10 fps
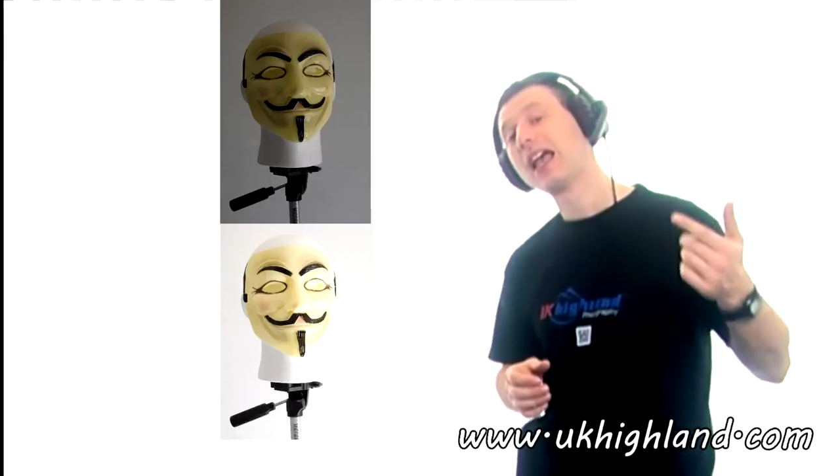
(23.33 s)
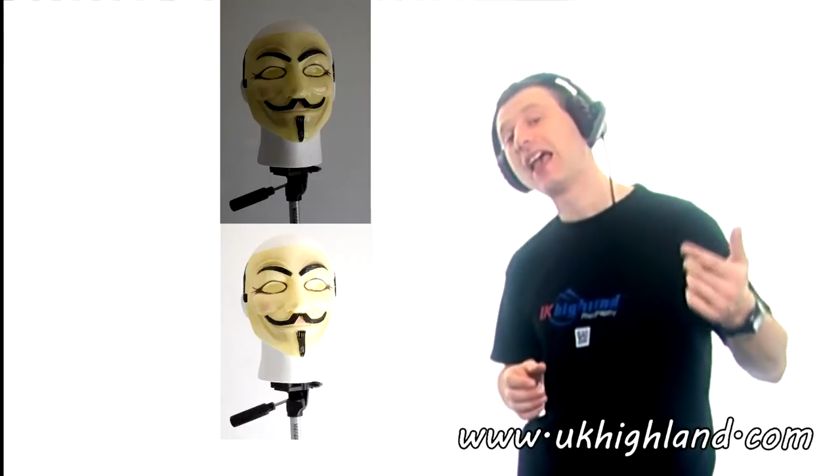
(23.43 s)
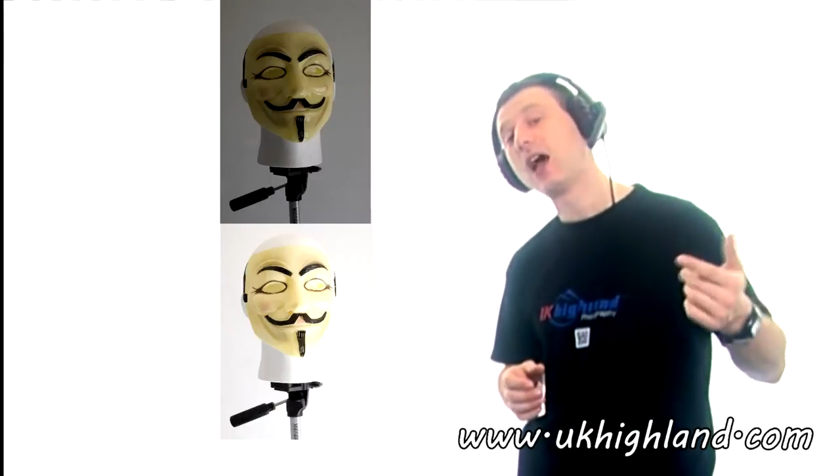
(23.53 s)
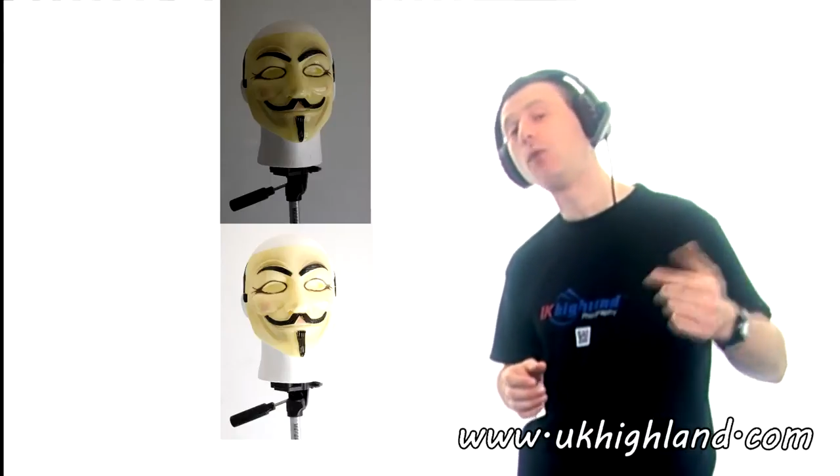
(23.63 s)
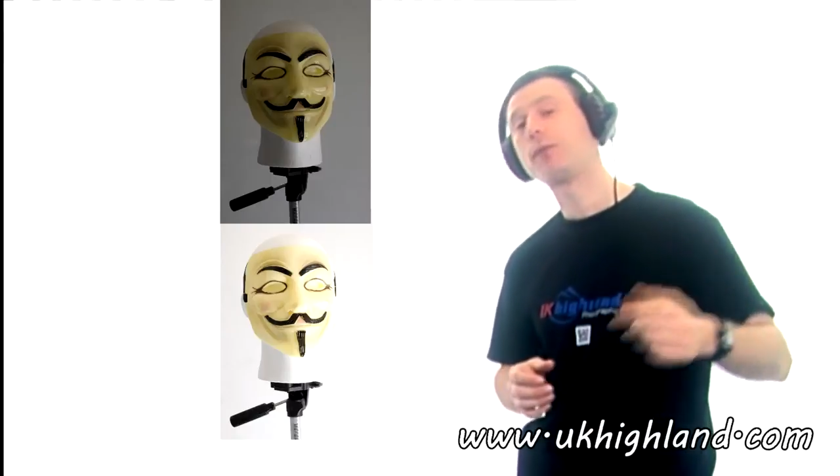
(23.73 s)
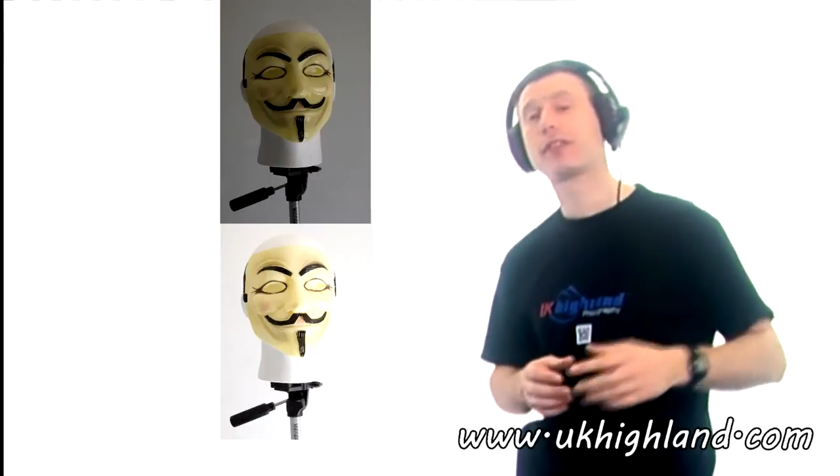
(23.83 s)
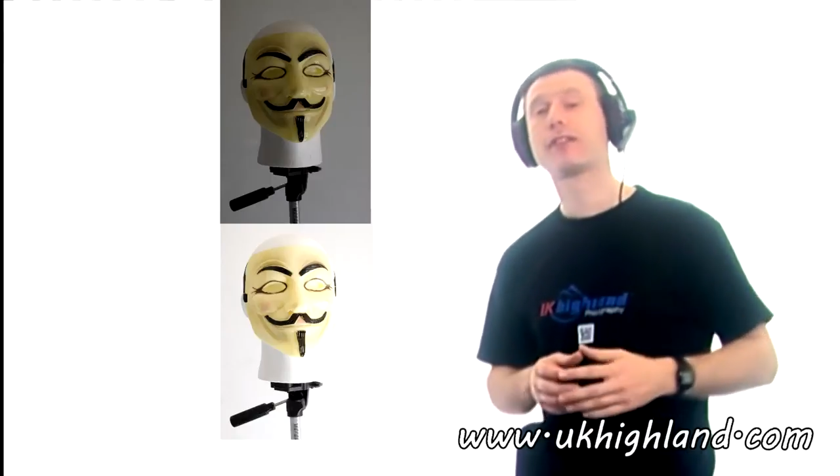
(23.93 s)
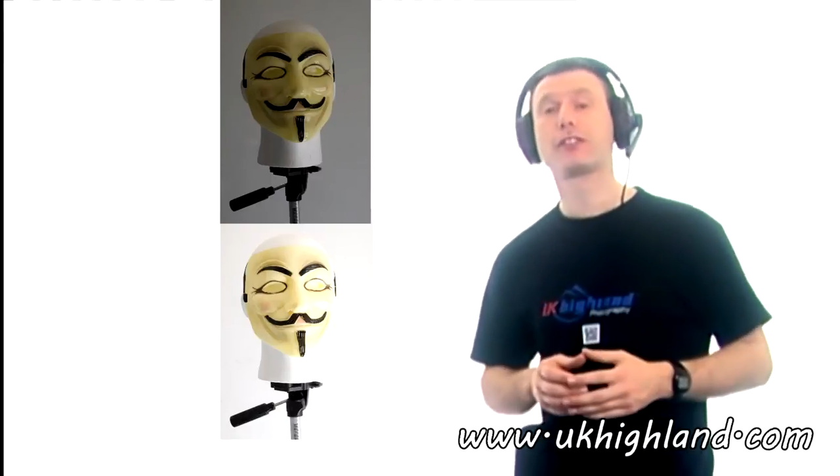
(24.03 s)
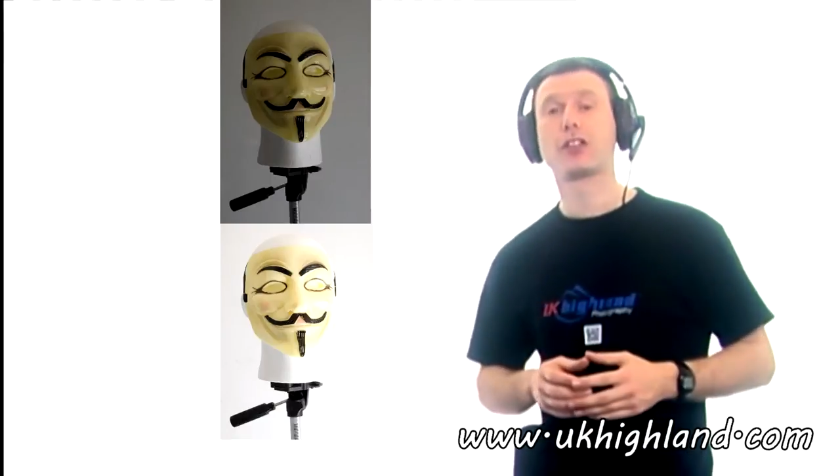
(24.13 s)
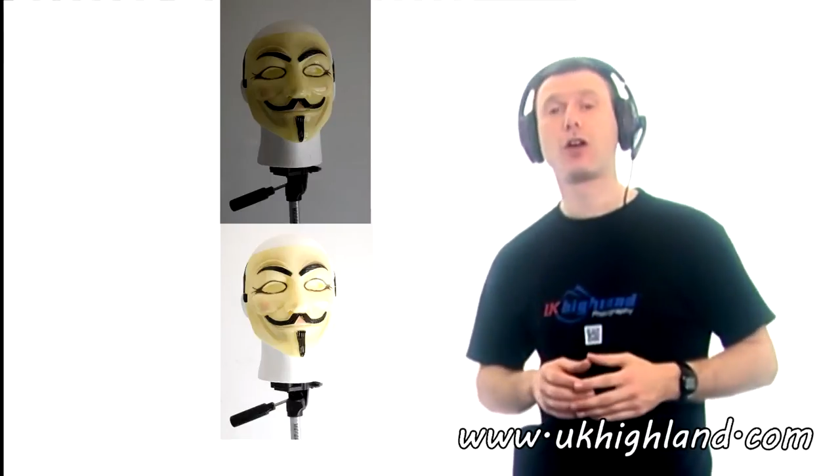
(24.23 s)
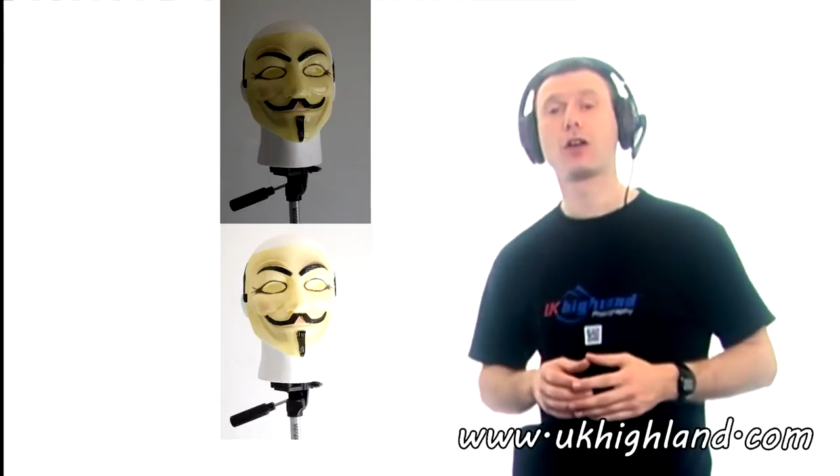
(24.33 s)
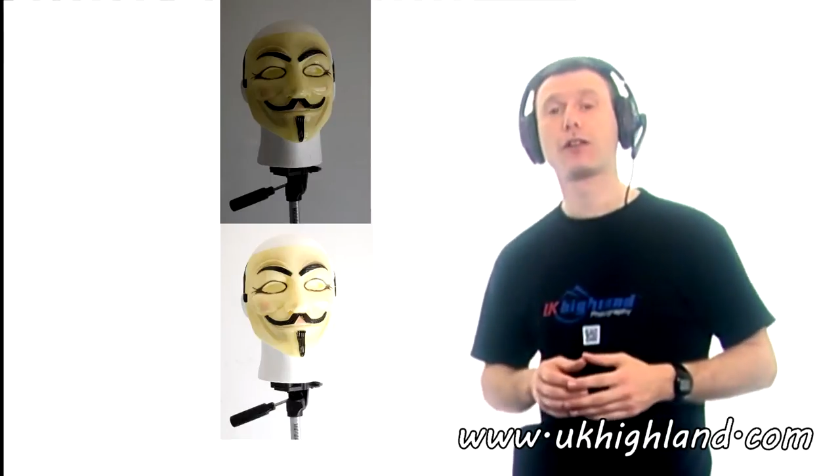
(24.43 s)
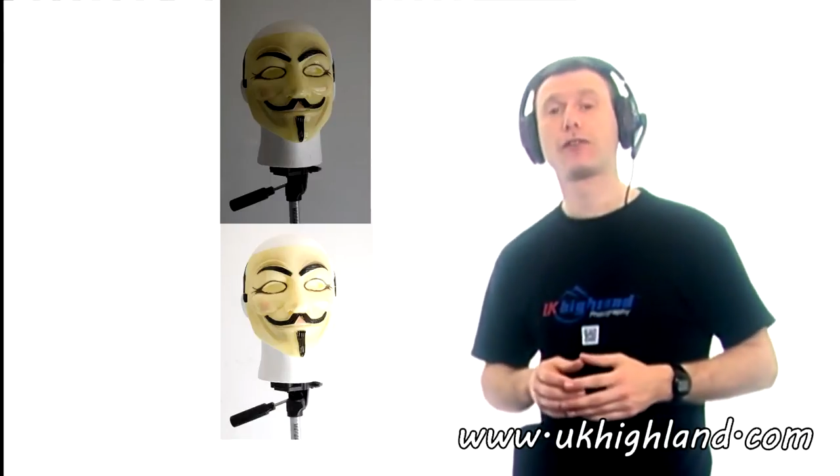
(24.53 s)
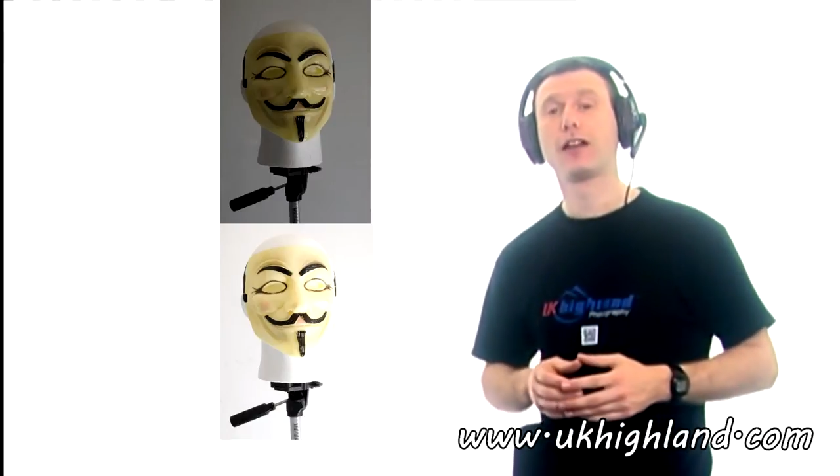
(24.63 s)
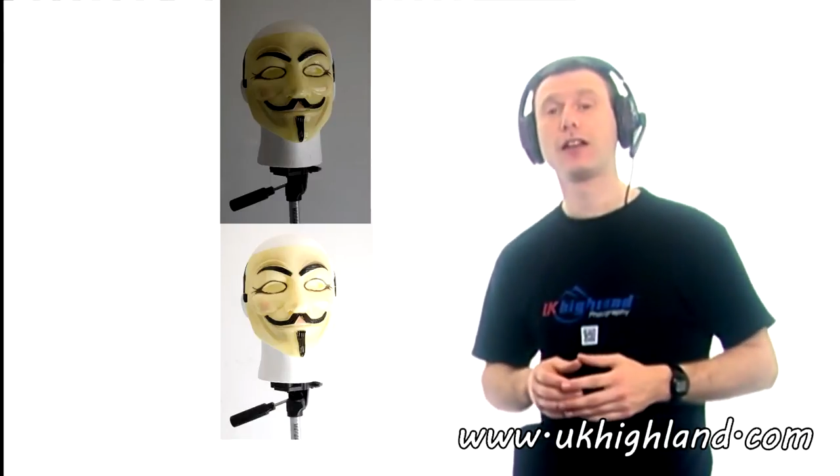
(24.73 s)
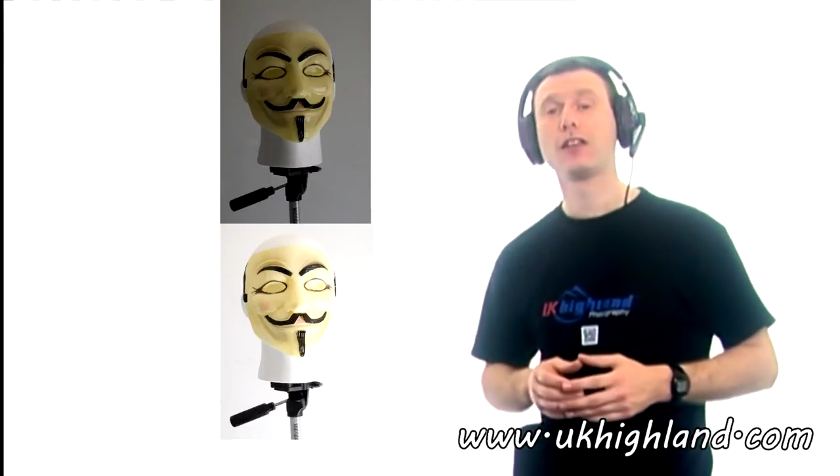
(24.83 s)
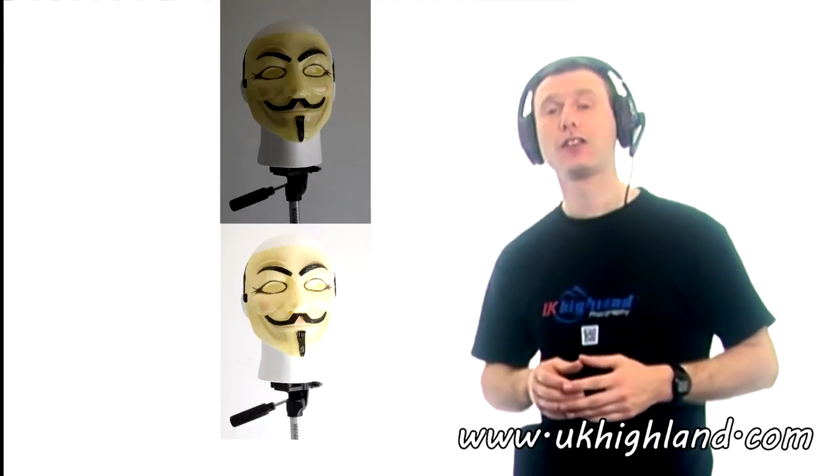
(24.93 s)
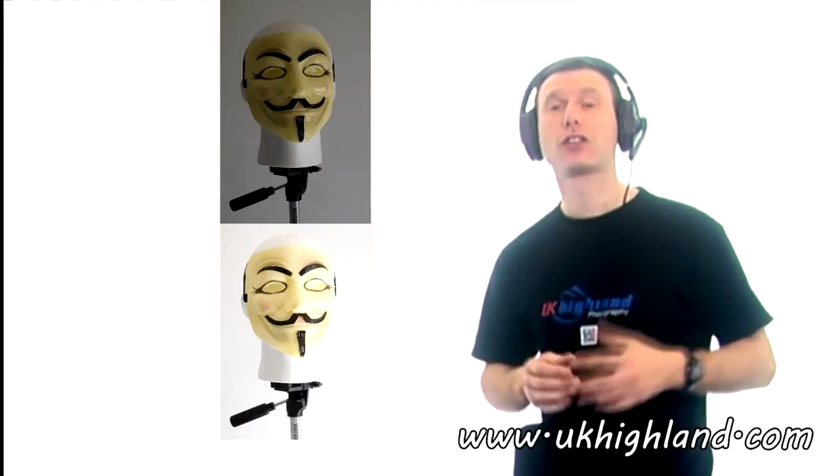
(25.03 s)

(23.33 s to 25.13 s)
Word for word: help the photographer